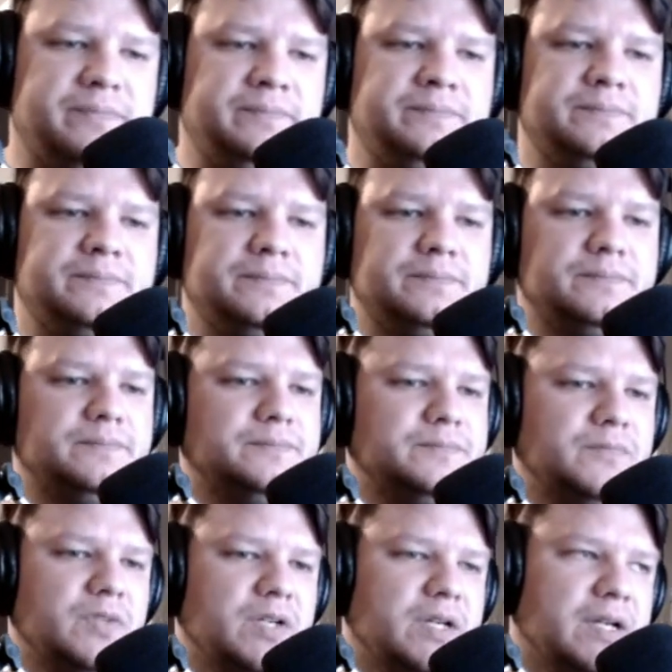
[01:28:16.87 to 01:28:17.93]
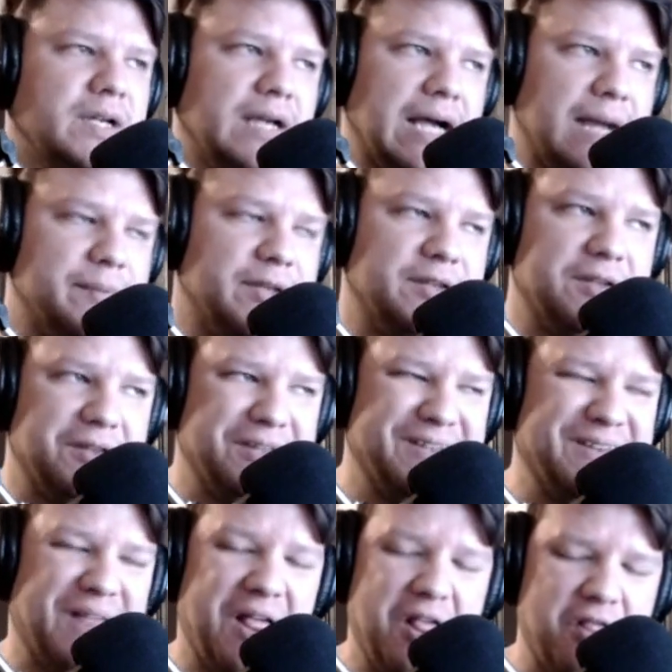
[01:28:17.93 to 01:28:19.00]
asshole have a
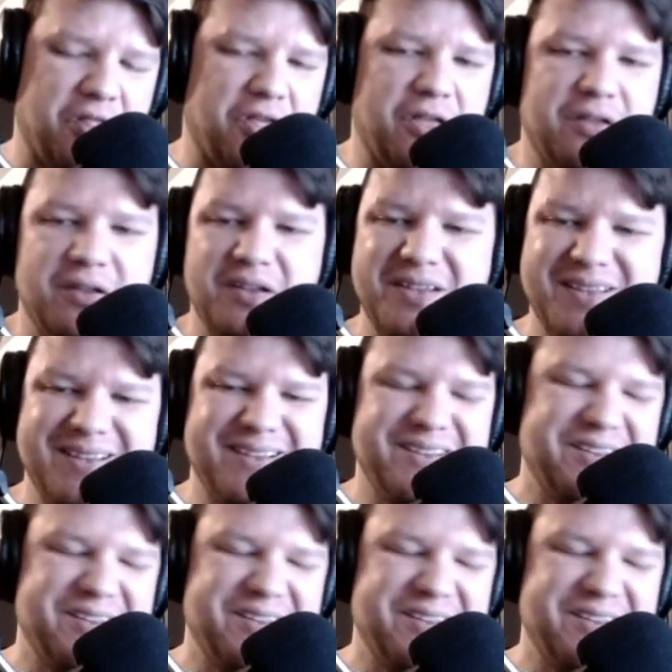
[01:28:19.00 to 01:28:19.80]
accounts, he can be kind of pushy.